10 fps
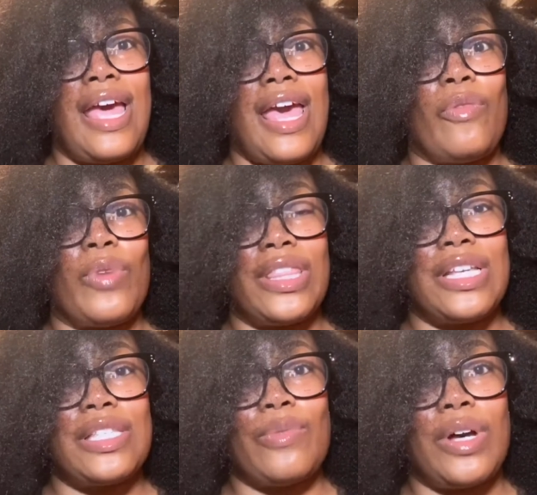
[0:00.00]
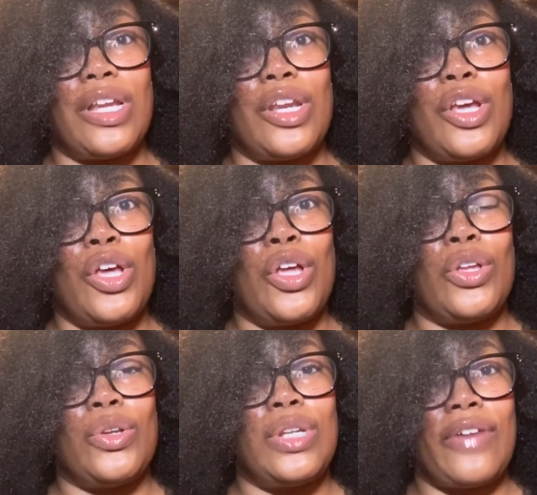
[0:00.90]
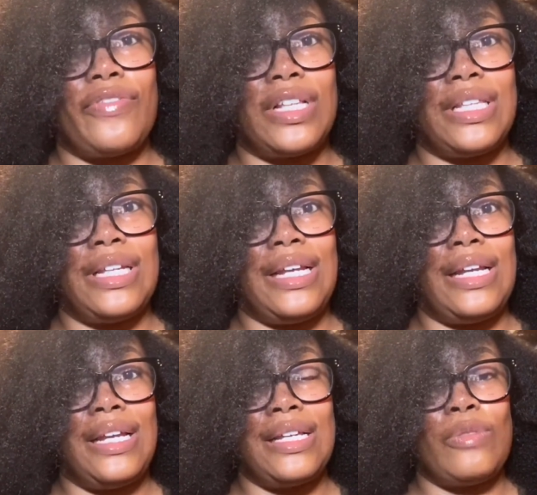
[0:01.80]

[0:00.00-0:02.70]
And with this one, you definitely